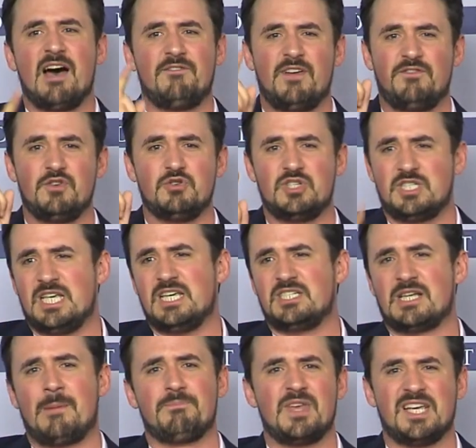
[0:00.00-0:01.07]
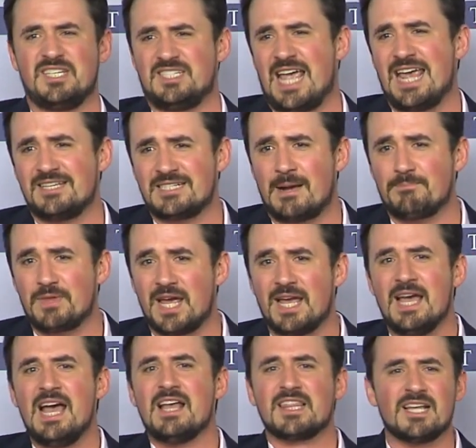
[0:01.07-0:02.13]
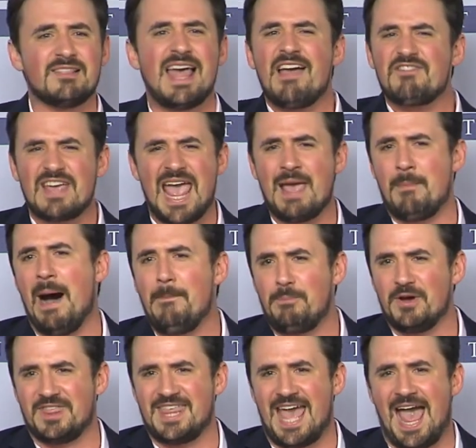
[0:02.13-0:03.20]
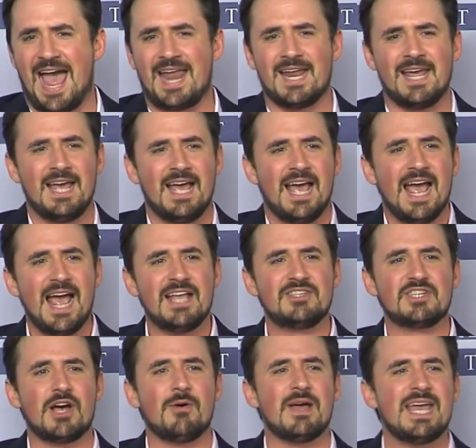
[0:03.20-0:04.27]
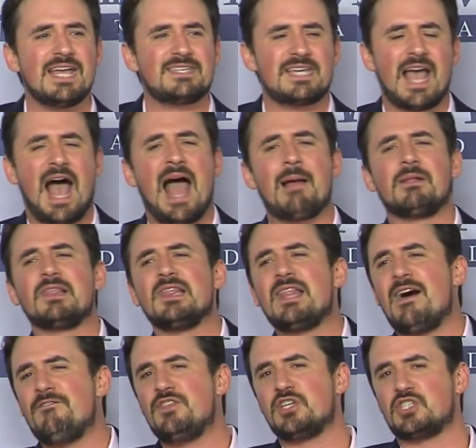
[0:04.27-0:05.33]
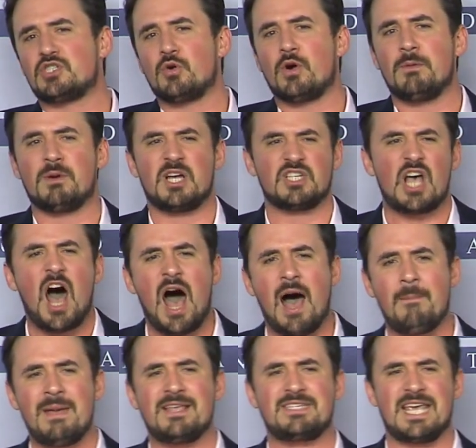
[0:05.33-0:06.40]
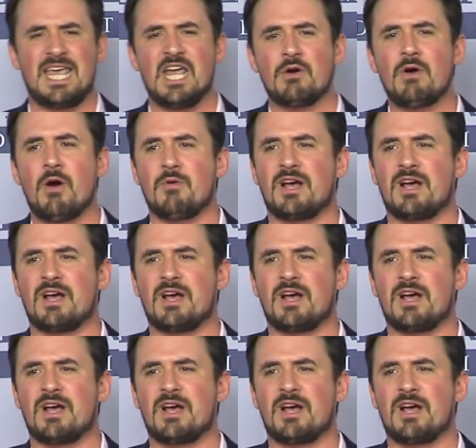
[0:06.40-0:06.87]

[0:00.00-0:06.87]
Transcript: of if you see something, say something. The left came up with that. And so it's a, I love this story because Ahmed's a hero